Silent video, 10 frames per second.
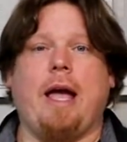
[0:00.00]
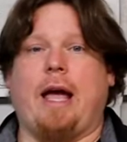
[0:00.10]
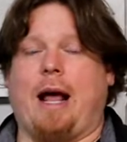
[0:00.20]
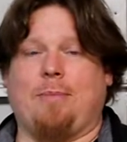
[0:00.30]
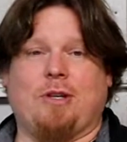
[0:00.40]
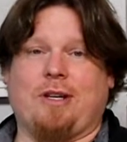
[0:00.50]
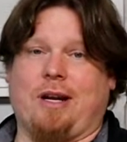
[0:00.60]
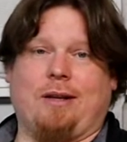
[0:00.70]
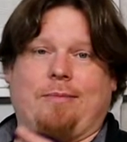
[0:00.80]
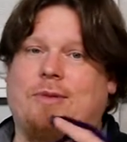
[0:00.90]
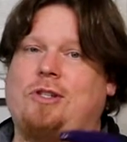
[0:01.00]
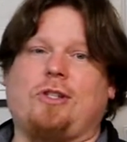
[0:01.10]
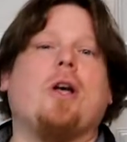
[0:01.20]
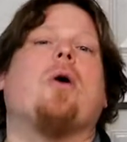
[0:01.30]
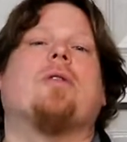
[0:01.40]
and I'm just going to
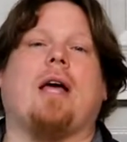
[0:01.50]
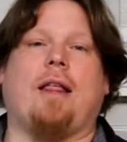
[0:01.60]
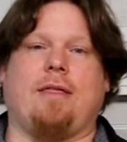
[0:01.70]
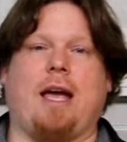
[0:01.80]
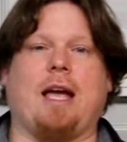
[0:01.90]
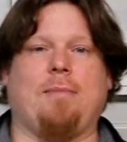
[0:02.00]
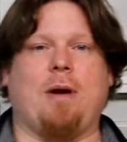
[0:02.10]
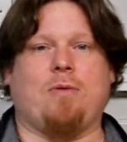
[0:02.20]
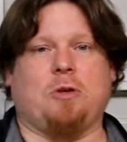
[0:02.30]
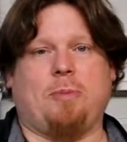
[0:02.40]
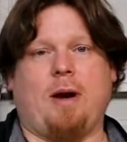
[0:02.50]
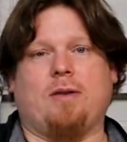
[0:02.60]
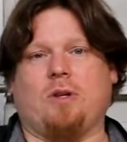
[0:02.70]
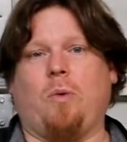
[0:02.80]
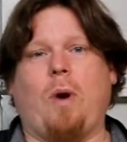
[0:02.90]
soak that thing in mineral spirits,